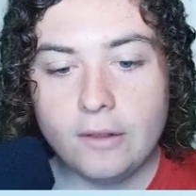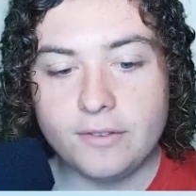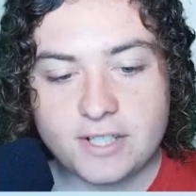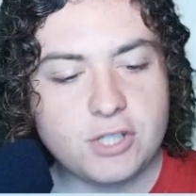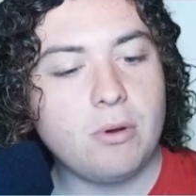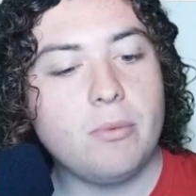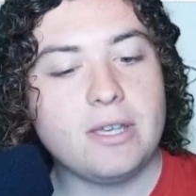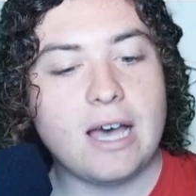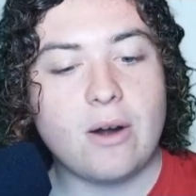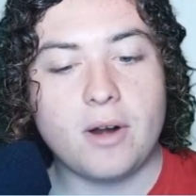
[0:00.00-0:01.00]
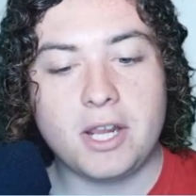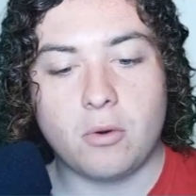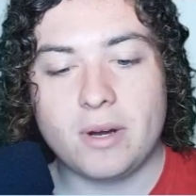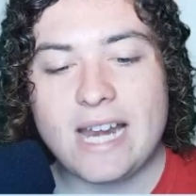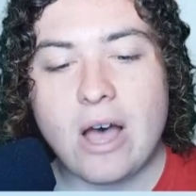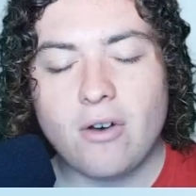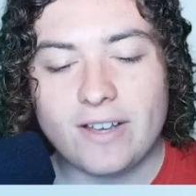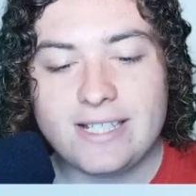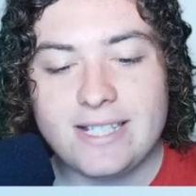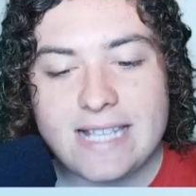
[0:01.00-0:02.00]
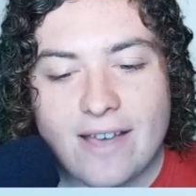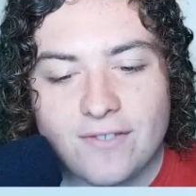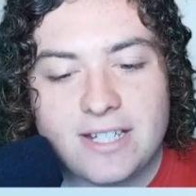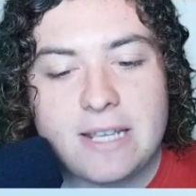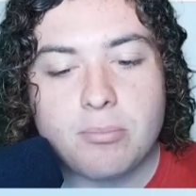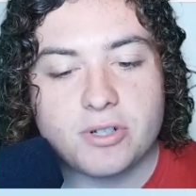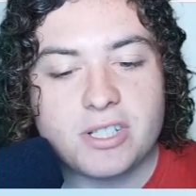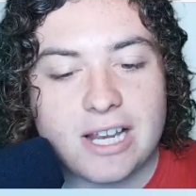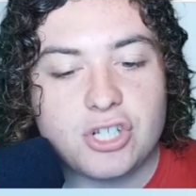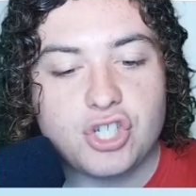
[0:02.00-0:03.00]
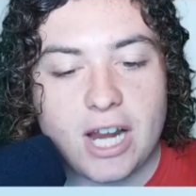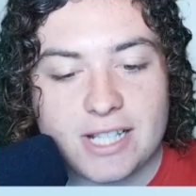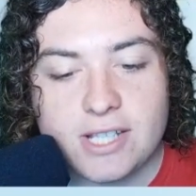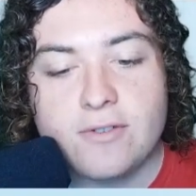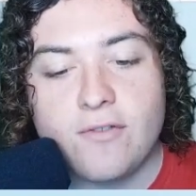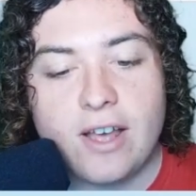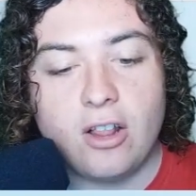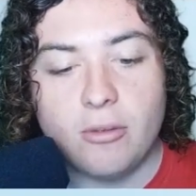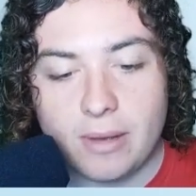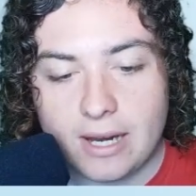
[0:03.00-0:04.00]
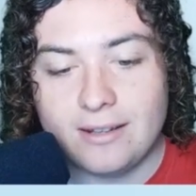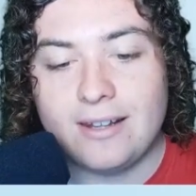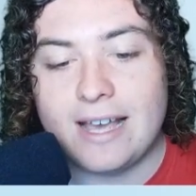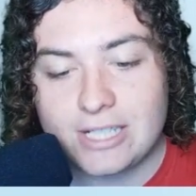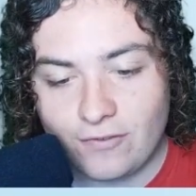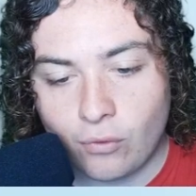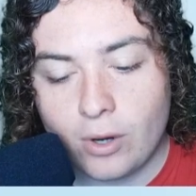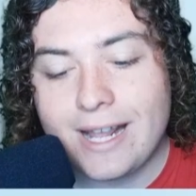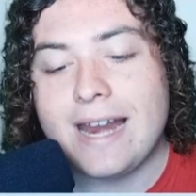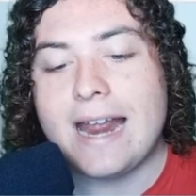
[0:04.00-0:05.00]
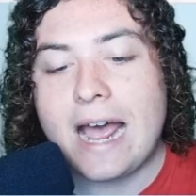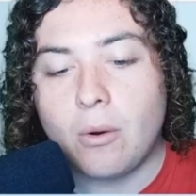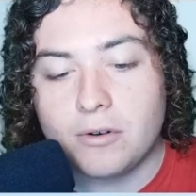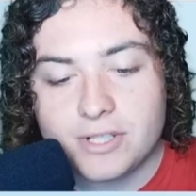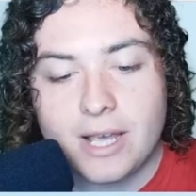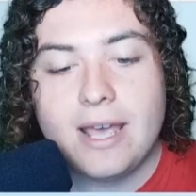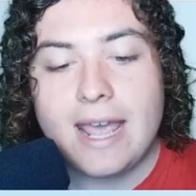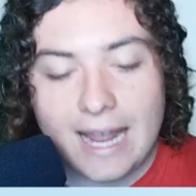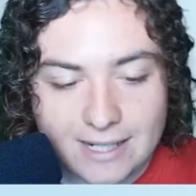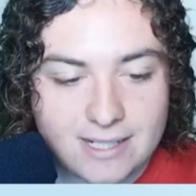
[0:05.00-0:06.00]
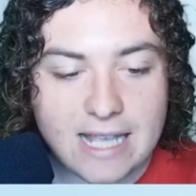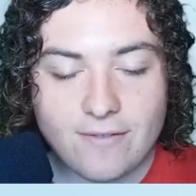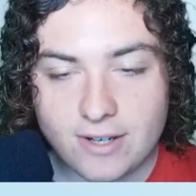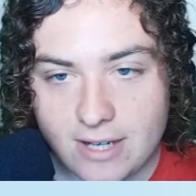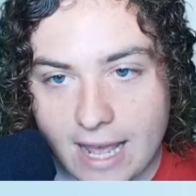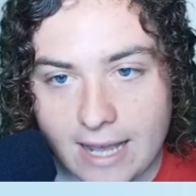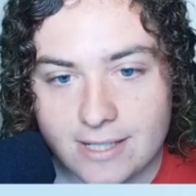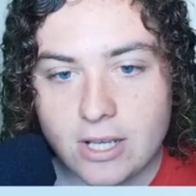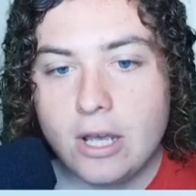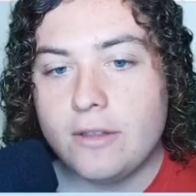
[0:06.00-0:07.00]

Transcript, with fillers: This is what we got right here. We now have a 70% chance of development in the next 48 hours and seven days.